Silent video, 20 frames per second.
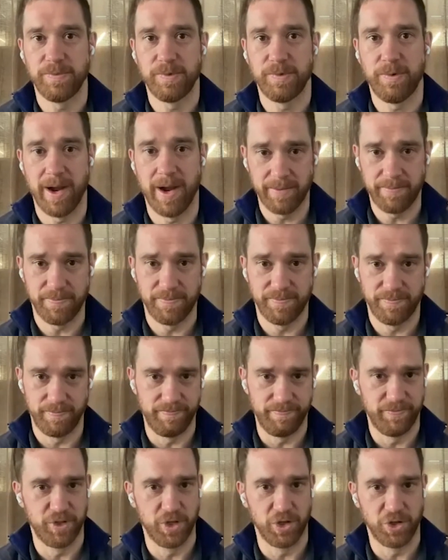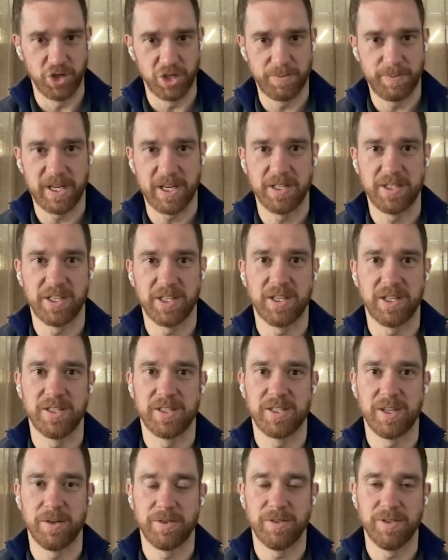mm-hmm. right? So just because a
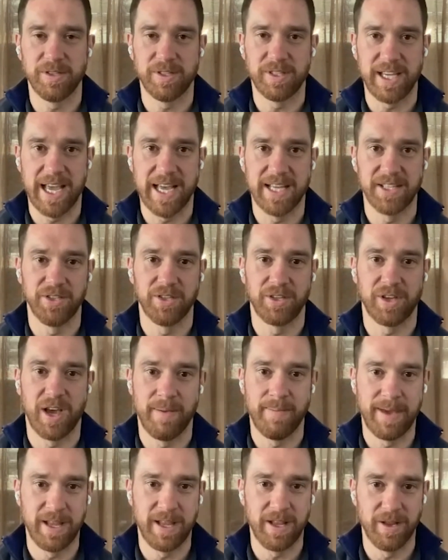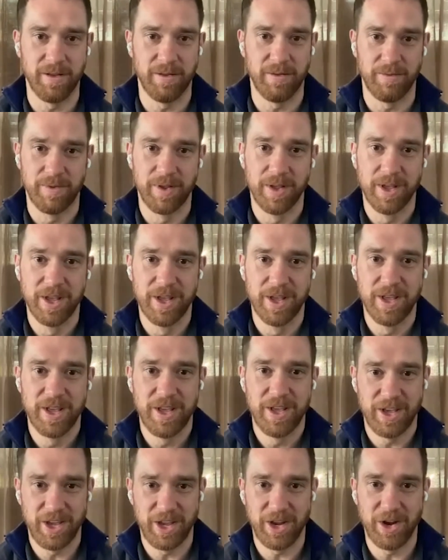consultancy hasn't come in and
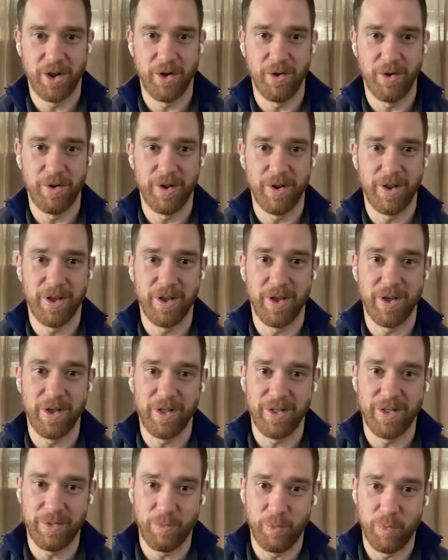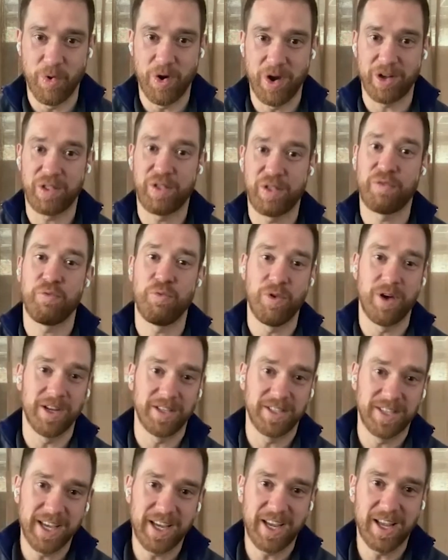you know worked through
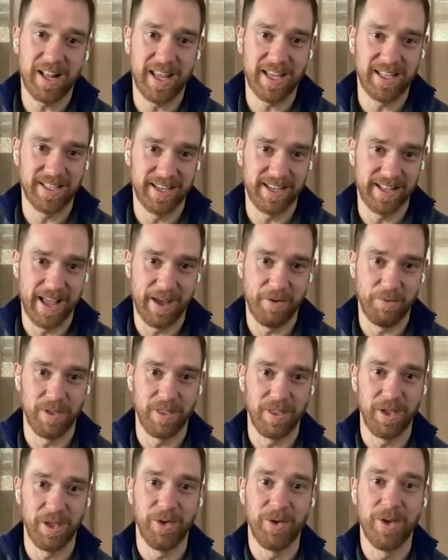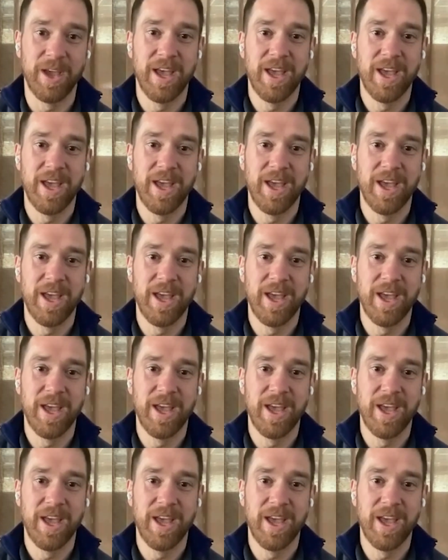articulating that with you,